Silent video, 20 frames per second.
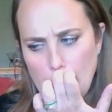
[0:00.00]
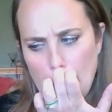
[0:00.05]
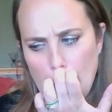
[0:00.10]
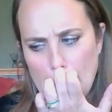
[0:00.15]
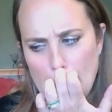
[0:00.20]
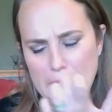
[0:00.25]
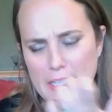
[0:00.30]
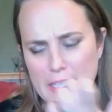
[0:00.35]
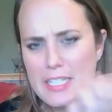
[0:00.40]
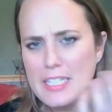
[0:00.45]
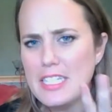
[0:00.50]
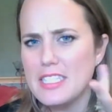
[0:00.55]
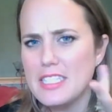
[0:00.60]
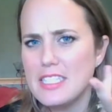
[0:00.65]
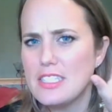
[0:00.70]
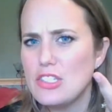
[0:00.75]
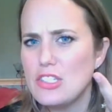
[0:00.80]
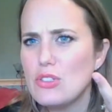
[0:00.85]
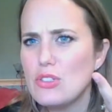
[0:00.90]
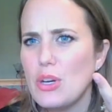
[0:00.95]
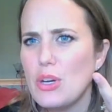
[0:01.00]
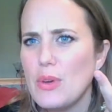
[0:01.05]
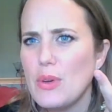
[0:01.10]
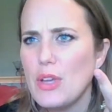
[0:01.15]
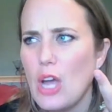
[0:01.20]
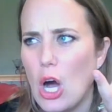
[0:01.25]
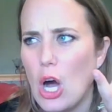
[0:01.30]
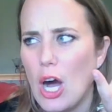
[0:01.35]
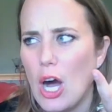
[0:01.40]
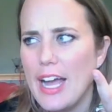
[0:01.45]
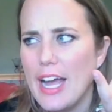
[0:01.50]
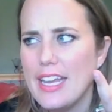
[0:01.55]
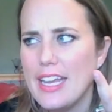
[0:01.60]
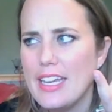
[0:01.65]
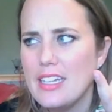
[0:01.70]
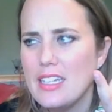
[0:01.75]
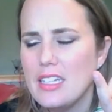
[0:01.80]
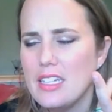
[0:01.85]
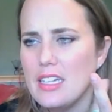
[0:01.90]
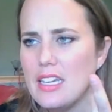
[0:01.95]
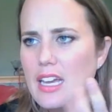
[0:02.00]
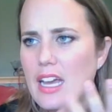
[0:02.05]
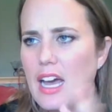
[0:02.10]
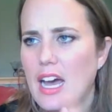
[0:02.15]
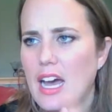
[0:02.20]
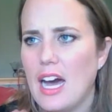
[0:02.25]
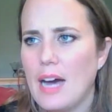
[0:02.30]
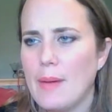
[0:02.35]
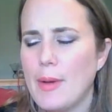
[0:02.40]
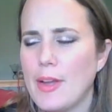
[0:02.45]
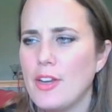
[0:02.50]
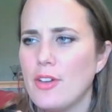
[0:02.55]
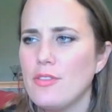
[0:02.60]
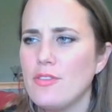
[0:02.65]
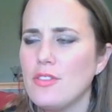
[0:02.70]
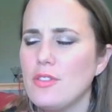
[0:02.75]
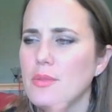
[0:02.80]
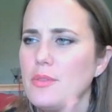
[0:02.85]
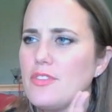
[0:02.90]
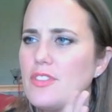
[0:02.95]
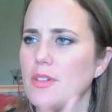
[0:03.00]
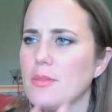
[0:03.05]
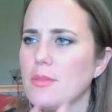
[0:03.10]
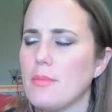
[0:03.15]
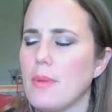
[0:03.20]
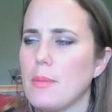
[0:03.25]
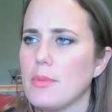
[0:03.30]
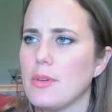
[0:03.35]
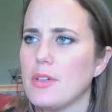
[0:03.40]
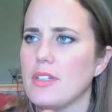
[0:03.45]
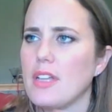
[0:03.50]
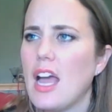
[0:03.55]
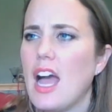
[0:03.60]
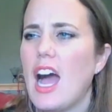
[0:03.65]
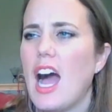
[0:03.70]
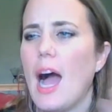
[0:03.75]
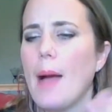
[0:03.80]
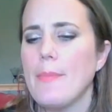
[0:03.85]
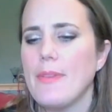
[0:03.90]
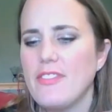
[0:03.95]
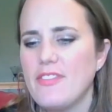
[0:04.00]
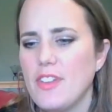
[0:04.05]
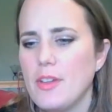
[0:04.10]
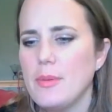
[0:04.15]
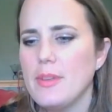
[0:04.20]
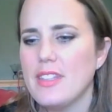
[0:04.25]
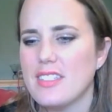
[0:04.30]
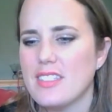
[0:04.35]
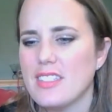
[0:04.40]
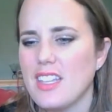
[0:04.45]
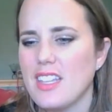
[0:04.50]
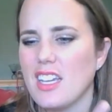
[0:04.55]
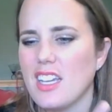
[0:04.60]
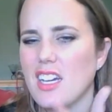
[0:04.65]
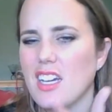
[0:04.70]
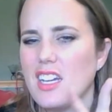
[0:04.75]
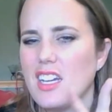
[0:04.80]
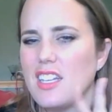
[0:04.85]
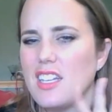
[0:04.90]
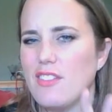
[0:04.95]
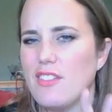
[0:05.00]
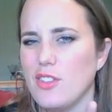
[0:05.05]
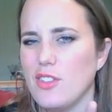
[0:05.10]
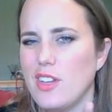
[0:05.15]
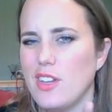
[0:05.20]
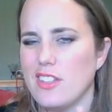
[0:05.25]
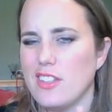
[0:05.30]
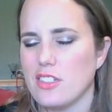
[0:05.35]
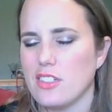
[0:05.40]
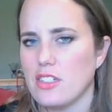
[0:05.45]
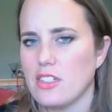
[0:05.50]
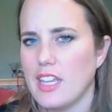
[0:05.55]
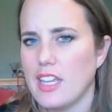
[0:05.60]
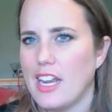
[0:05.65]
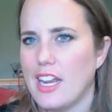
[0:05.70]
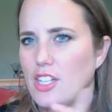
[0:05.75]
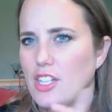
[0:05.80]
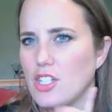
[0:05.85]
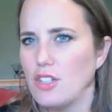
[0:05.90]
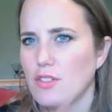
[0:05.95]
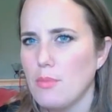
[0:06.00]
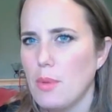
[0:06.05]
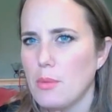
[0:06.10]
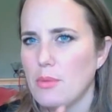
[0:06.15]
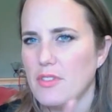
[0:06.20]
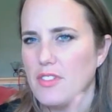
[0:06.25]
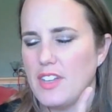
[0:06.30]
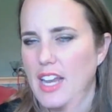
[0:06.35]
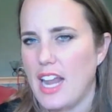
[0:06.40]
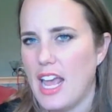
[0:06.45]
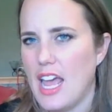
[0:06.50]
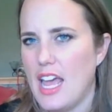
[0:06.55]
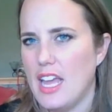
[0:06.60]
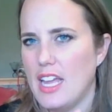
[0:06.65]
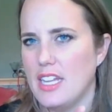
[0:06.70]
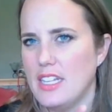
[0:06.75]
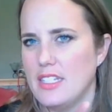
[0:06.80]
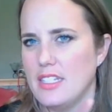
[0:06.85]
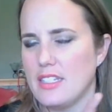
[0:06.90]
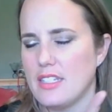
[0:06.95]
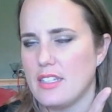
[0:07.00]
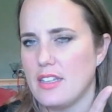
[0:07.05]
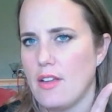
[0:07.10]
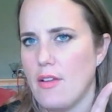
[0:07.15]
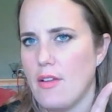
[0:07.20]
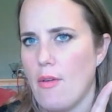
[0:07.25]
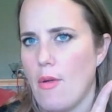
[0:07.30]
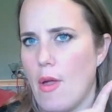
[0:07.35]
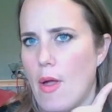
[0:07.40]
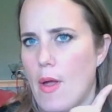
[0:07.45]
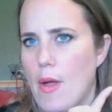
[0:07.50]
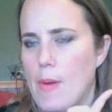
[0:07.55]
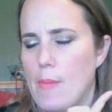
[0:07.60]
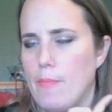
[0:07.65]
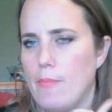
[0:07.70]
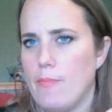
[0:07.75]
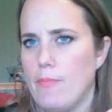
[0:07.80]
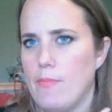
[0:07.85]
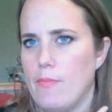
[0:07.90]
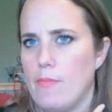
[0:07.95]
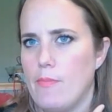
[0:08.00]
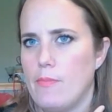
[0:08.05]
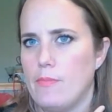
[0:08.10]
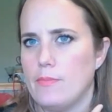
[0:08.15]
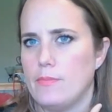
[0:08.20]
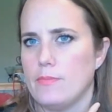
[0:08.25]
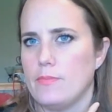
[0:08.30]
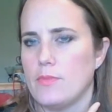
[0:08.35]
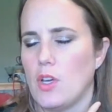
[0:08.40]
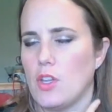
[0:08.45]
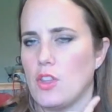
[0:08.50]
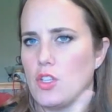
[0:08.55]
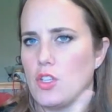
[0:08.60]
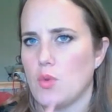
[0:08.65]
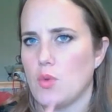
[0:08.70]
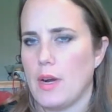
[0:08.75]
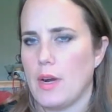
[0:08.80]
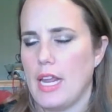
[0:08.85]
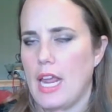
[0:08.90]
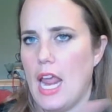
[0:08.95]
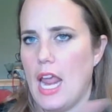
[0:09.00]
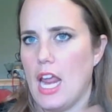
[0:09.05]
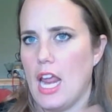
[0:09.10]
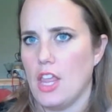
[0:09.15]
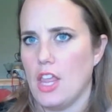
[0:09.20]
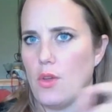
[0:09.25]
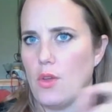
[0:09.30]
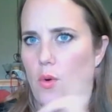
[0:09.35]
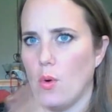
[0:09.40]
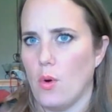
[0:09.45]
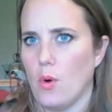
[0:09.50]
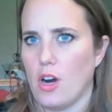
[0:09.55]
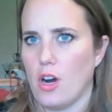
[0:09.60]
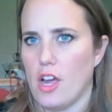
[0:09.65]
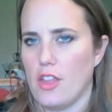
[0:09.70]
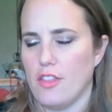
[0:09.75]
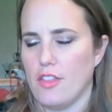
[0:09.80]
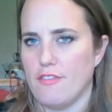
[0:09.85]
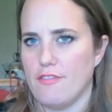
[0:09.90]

I think it's still going on. Um, I don't know if I remember, I'm filming this like a few days early and I don't remember if it ends on the 28th or on the